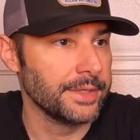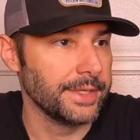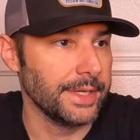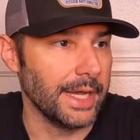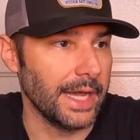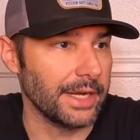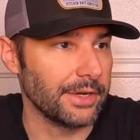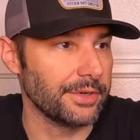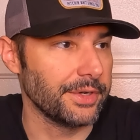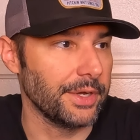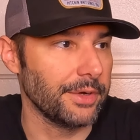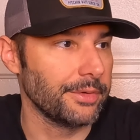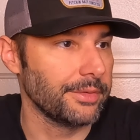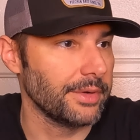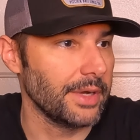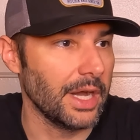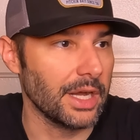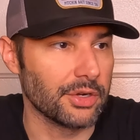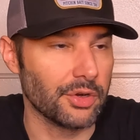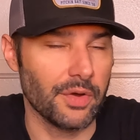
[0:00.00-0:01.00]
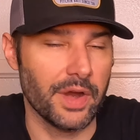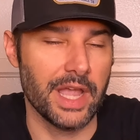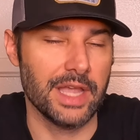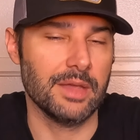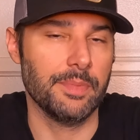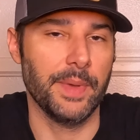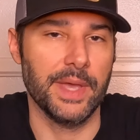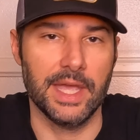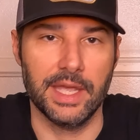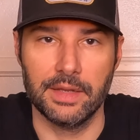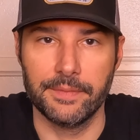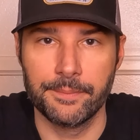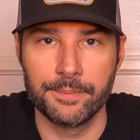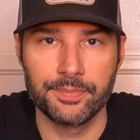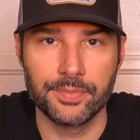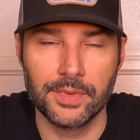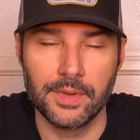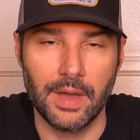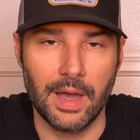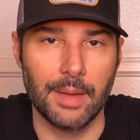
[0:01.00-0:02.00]
I don't know, a crankbait,
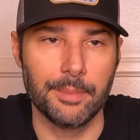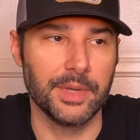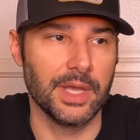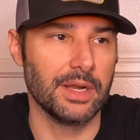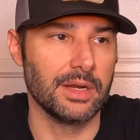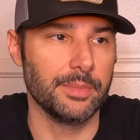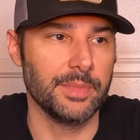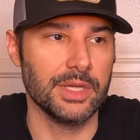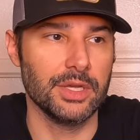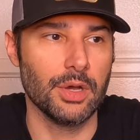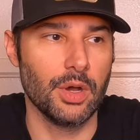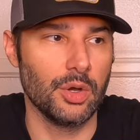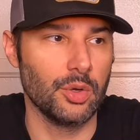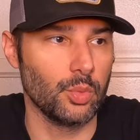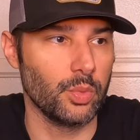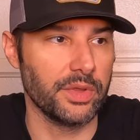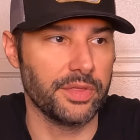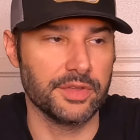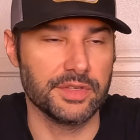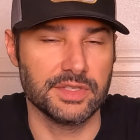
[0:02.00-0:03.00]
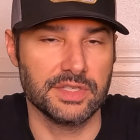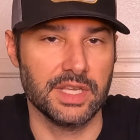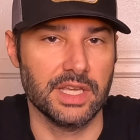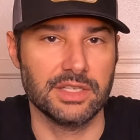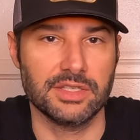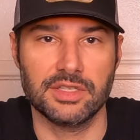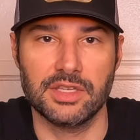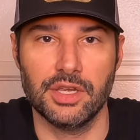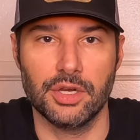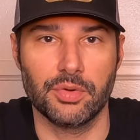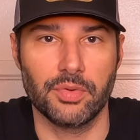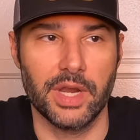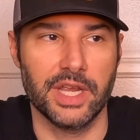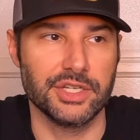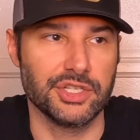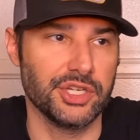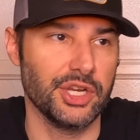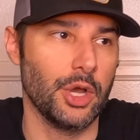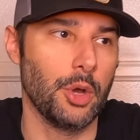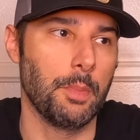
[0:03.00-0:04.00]
I'm gonna be going with a 6 gear
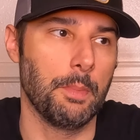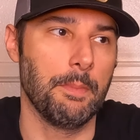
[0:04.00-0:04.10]
ratio,